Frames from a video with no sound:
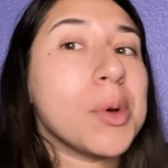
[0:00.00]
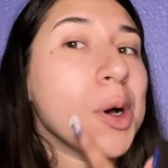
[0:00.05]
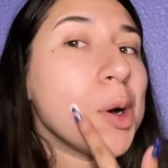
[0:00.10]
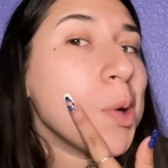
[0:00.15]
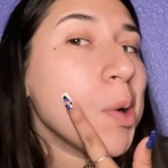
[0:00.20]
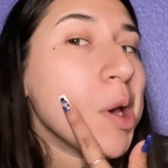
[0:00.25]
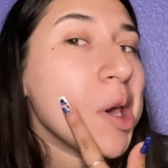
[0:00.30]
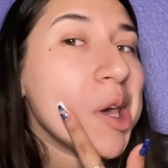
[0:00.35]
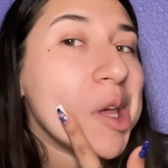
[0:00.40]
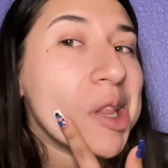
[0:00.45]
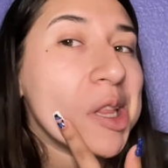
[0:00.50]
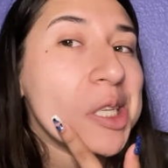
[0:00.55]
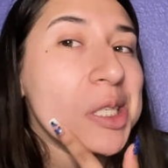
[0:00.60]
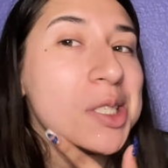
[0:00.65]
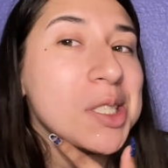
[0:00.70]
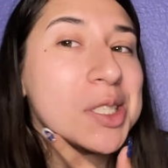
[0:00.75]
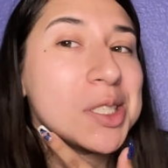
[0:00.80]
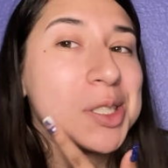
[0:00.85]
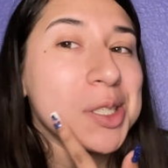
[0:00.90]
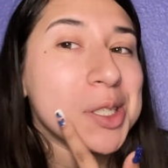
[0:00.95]
Oh, and this
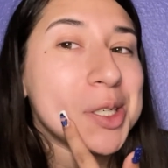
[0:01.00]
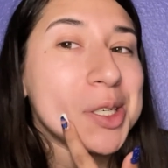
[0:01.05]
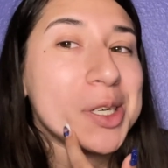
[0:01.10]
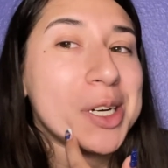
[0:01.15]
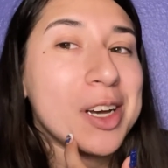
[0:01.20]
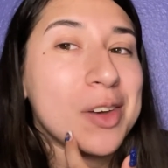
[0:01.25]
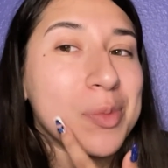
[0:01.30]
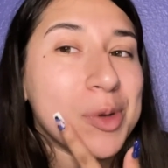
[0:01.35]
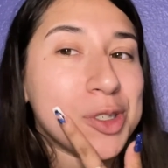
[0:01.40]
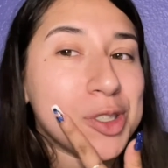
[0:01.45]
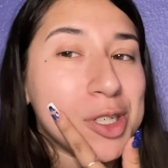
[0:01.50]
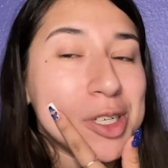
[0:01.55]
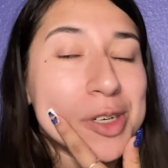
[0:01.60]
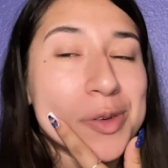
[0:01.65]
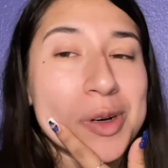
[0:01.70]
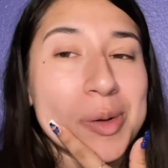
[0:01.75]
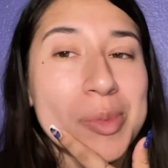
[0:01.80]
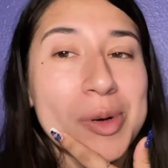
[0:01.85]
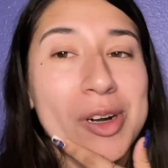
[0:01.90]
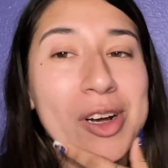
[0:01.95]
is glitter. I've been trying to
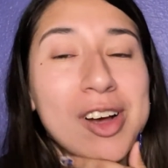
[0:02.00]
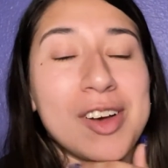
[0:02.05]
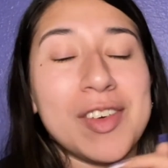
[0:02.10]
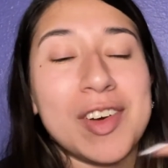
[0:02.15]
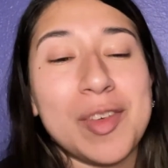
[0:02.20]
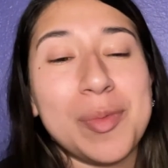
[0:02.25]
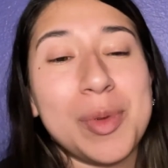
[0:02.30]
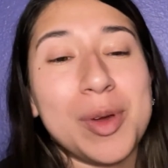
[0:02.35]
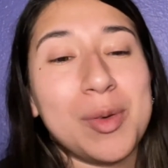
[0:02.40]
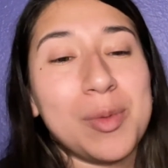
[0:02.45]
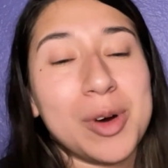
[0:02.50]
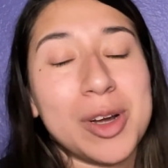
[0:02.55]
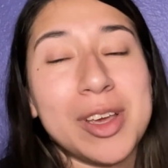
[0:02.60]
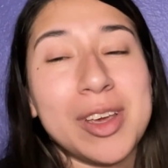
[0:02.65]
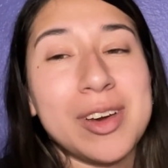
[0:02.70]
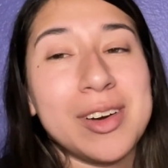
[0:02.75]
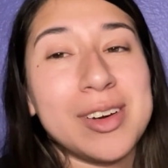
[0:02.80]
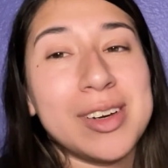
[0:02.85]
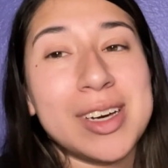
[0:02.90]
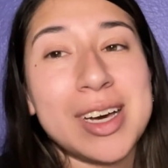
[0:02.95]
rub it off. I've been working
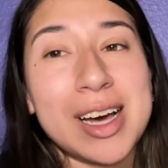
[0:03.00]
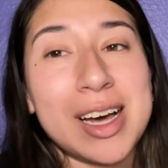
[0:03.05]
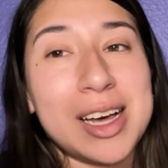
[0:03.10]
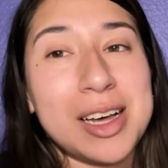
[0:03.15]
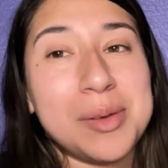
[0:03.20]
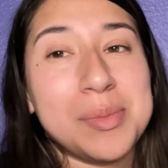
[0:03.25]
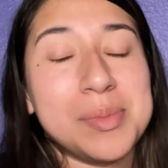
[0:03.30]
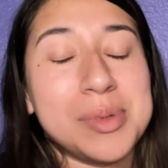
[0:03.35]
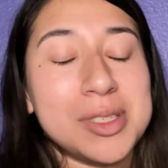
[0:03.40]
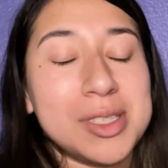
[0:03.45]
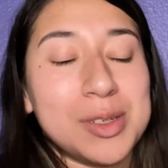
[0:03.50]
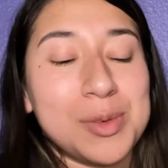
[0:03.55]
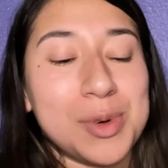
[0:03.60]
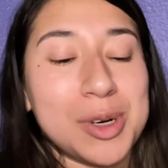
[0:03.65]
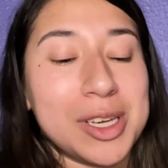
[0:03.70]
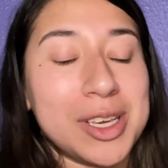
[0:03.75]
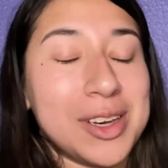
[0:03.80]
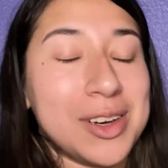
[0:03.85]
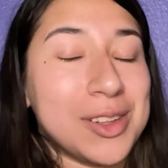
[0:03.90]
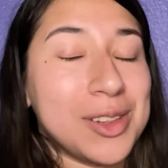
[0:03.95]
on cups and
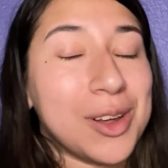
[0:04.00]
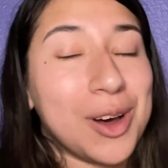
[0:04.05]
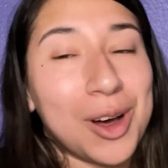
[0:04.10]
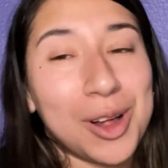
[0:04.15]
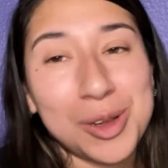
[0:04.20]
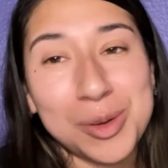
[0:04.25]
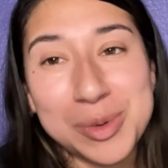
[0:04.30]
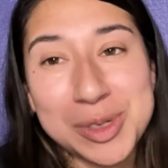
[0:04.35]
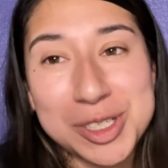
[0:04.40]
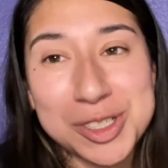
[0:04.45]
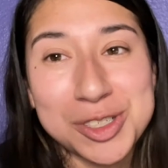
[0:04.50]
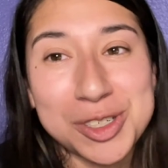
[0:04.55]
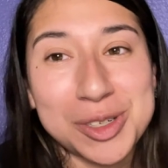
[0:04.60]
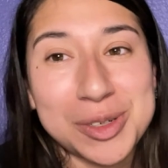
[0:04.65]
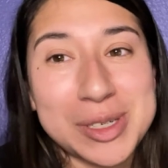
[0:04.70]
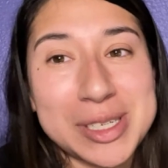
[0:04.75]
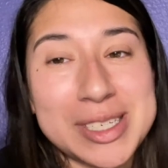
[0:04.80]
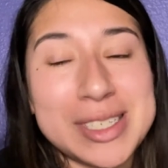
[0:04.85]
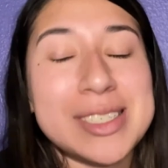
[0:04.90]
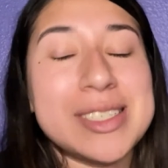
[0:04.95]
working on the Halloween
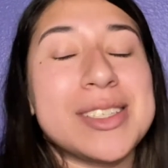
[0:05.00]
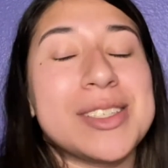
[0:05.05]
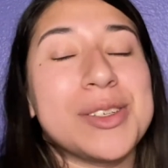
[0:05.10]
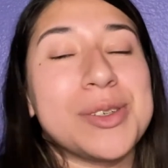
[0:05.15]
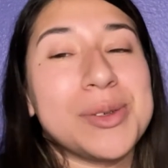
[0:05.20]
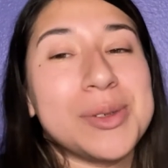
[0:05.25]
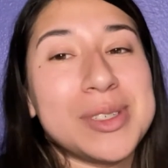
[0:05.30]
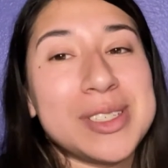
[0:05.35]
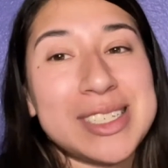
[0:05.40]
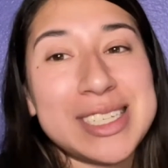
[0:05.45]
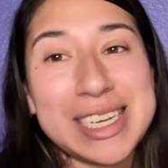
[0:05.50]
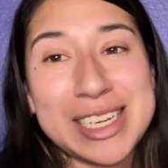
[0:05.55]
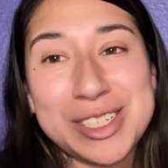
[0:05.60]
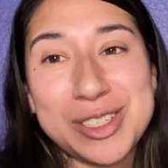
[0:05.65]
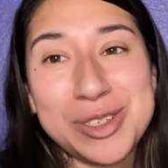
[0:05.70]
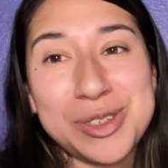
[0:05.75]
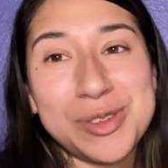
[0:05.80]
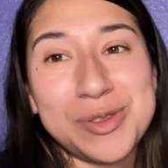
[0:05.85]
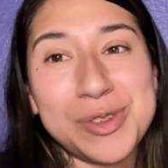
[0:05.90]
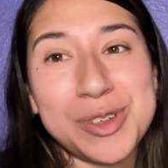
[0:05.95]
drawing. So stay
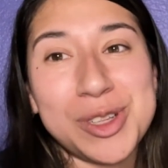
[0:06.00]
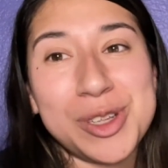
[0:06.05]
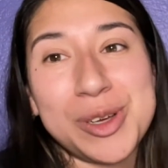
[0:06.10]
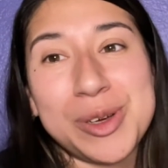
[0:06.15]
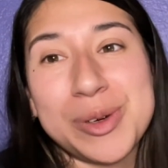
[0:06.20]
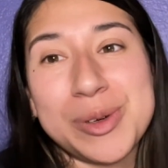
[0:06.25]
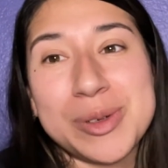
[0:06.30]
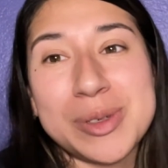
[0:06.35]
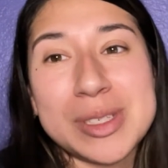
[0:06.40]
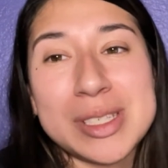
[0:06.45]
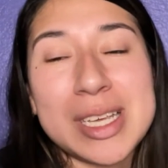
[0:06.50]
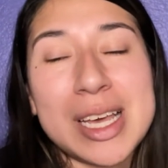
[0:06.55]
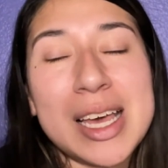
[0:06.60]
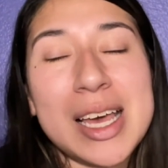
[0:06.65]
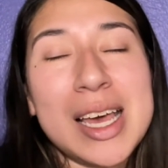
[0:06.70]
tuned for those.